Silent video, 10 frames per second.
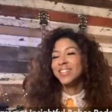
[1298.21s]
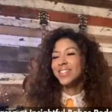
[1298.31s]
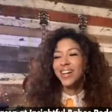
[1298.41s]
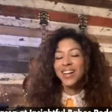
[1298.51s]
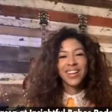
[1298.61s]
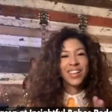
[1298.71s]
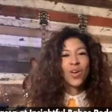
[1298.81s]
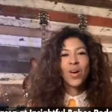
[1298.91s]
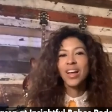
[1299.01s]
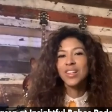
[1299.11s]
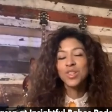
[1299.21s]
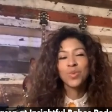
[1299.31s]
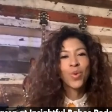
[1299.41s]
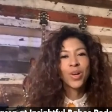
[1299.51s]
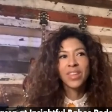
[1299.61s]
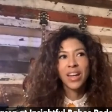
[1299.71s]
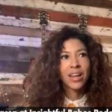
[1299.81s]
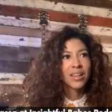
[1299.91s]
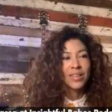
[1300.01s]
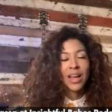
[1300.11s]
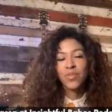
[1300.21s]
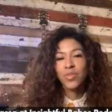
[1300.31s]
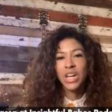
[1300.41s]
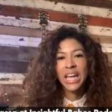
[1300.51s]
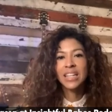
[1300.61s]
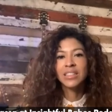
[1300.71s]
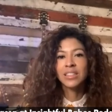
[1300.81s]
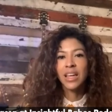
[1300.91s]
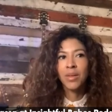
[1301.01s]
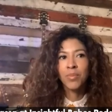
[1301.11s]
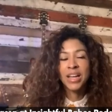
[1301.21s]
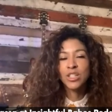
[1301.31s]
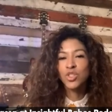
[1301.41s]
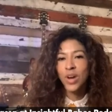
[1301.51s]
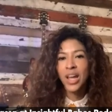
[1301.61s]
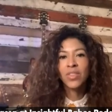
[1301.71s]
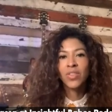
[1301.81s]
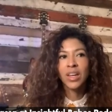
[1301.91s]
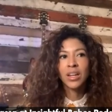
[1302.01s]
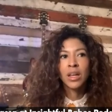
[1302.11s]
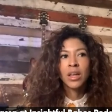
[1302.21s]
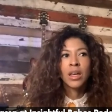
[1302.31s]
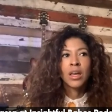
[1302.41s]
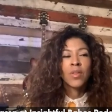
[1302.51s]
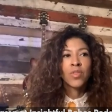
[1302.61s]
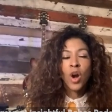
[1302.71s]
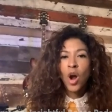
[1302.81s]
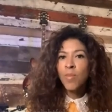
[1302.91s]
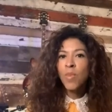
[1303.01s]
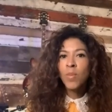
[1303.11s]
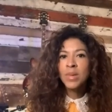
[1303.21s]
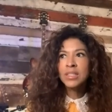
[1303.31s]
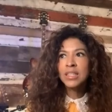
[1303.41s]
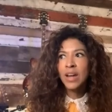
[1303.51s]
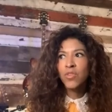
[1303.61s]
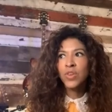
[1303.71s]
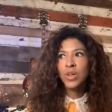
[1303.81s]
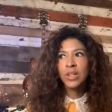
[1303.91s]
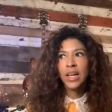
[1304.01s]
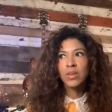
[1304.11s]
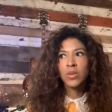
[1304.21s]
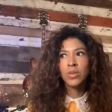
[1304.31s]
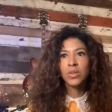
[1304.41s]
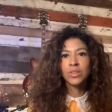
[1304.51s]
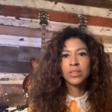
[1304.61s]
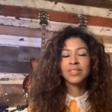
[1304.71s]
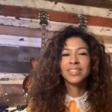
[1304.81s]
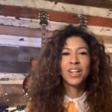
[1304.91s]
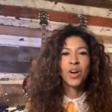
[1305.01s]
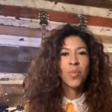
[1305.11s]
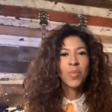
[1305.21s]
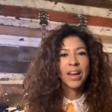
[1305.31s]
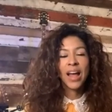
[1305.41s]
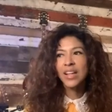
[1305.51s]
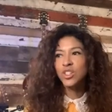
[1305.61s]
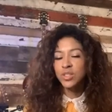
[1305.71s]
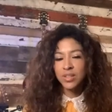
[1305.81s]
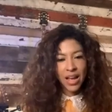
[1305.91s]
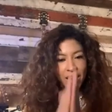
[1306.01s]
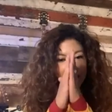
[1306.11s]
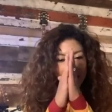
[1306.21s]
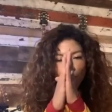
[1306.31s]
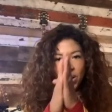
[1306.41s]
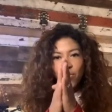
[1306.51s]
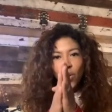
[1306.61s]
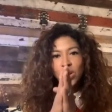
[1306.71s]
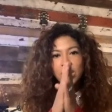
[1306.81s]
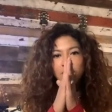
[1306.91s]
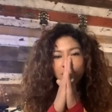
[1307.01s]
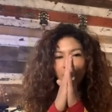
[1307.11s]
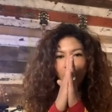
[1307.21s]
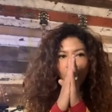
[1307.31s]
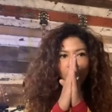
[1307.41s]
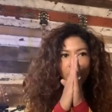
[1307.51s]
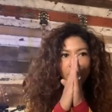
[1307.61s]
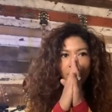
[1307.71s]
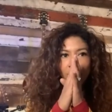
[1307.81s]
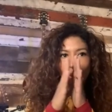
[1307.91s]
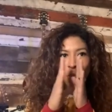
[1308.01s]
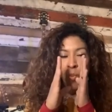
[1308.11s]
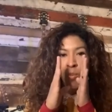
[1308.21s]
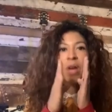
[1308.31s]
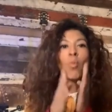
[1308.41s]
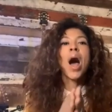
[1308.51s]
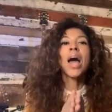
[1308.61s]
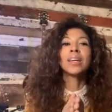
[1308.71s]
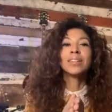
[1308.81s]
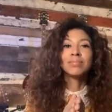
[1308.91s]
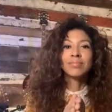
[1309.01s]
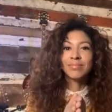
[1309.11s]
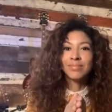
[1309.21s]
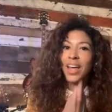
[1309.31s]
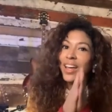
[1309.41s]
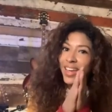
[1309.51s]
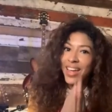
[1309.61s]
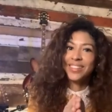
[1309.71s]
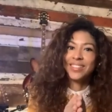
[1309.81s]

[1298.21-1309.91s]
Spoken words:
I got to the point that I've regained my strength. And there are moments that I feel like, but I just keep my focus on my why. Again,